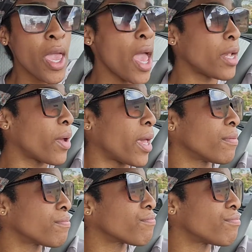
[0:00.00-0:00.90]
anyway,
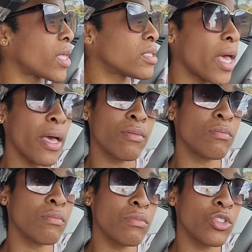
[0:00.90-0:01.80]
that's that.
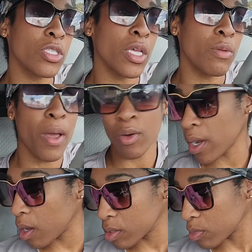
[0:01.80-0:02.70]
Just getting to
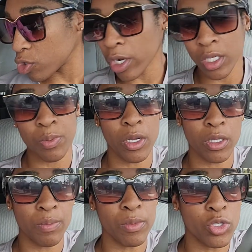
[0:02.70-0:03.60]
Powerhouse. I'm going to try not to parking
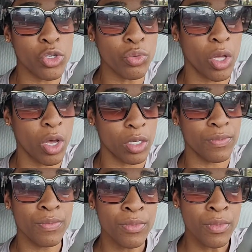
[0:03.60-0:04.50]
lot pimp too long.
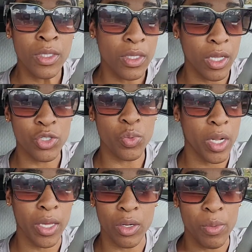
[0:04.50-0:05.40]
So I
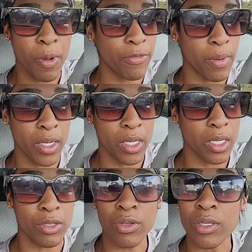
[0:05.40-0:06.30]
got to rip off the Band-Aid
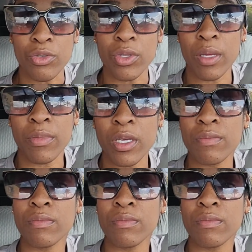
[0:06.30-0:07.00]
and do the damn thing.